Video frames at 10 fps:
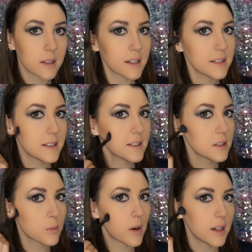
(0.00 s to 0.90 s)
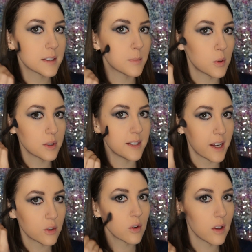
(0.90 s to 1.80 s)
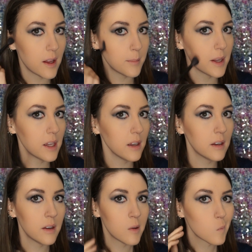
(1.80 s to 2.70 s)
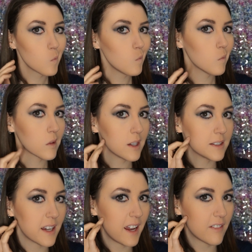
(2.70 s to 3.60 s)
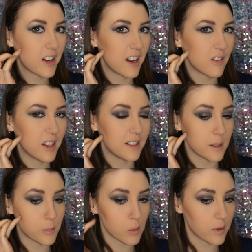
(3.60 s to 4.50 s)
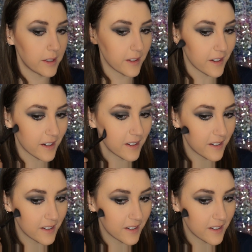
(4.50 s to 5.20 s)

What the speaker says: because this is where it's most natural on me, because I have kind of that dimple right there.